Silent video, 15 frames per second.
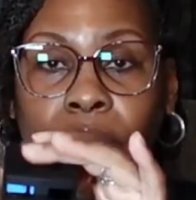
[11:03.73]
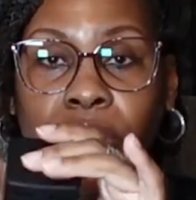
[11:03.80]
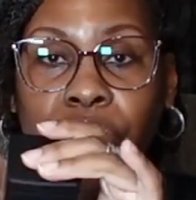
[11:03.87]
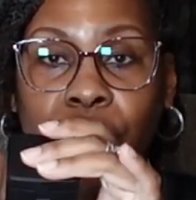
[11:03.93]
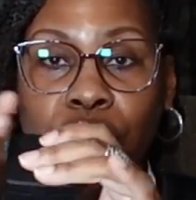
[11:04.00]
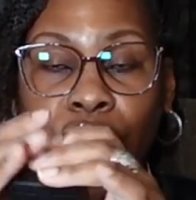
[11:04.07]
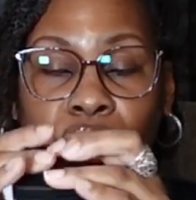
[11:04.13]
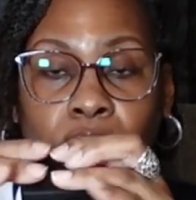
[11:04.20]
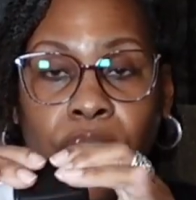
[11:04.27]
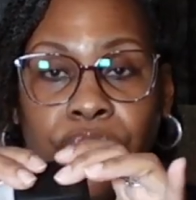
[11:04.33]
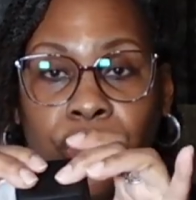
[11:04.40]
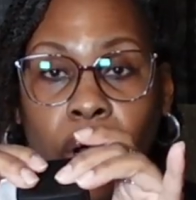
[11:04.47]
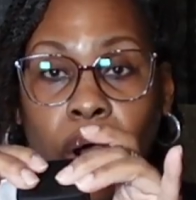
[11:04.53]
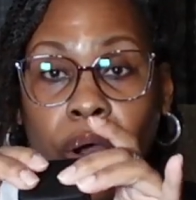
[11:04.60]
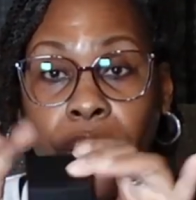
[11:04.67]
and just charge
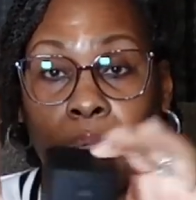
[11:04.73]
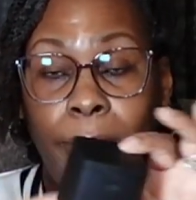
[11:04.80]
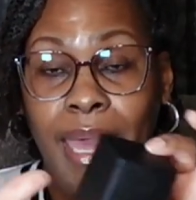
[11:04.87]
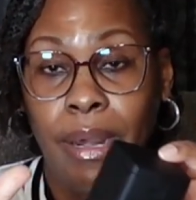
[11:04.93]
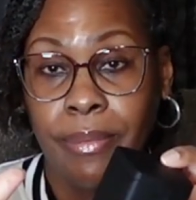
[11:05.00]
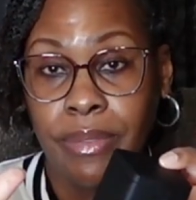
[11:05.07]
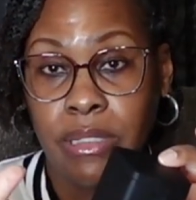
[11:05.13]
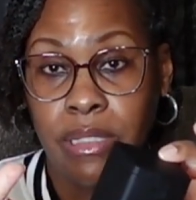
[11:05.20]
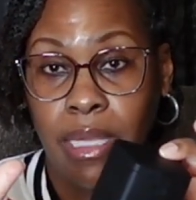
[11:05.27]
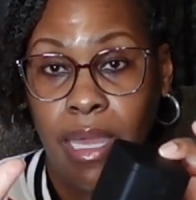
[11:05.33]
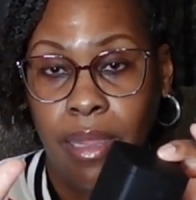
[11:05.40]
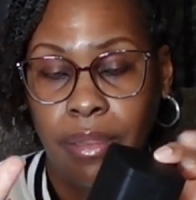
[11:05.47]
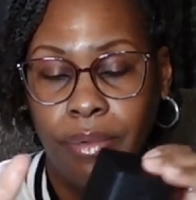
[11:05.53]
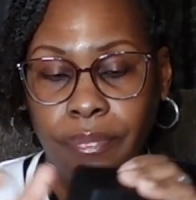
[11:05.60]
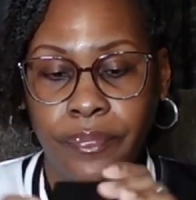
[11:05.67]
all your batteries
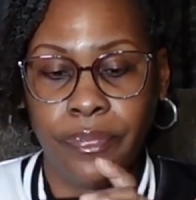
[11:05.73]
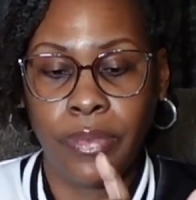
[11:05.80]
together.